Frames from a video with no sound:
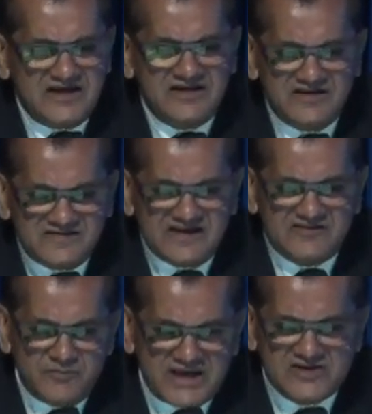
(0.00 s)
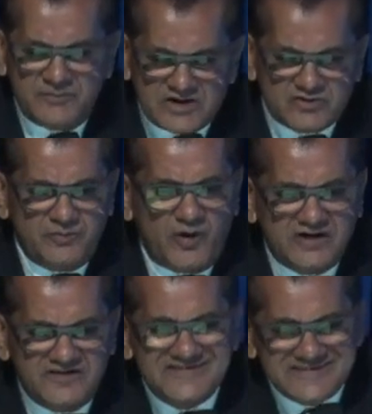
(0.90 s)
in the 6 major
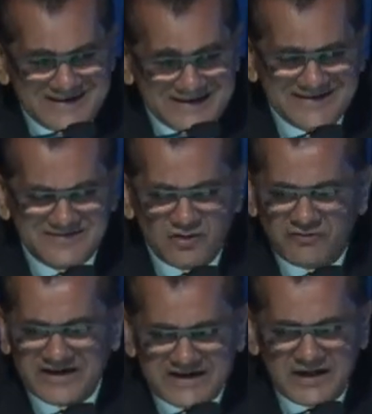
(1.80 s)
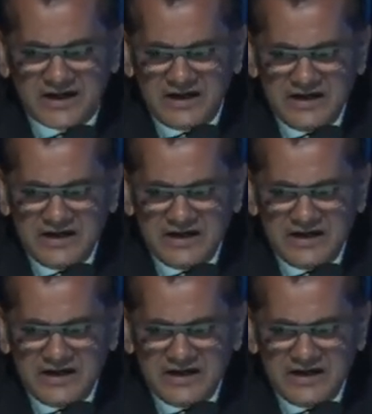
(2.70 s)
metropolitan cities of India